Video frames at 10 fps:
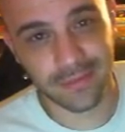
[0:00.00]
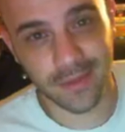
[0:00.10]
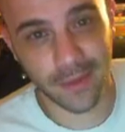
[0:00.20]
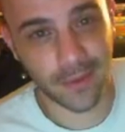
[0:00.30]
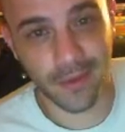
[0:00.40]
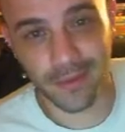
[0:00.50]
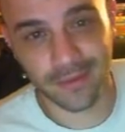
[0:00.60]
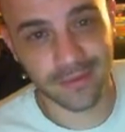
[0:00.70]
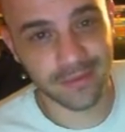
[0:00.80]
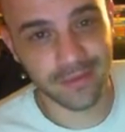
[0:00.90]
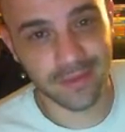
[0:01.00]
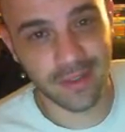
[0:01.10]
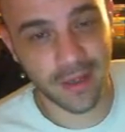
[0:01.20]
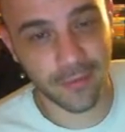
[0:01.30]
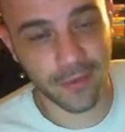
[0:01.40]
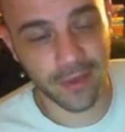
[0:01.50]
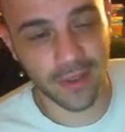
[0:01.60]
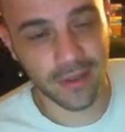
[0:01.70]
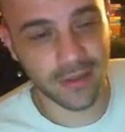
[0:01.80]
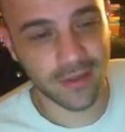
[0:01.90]
at all. It's kind of
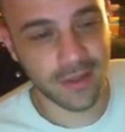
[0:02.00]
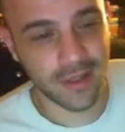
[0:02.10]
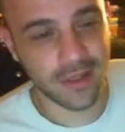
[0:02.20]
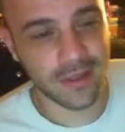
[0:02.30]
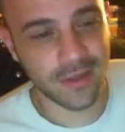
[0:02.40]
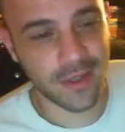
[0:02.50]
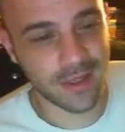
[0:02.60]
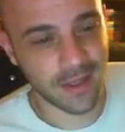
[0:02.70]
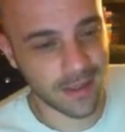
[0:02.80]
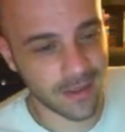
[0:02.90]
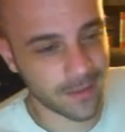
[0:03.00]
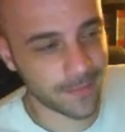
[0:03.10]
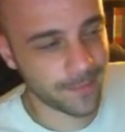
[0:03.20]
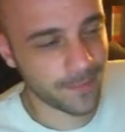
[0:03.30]
funny. Check that out.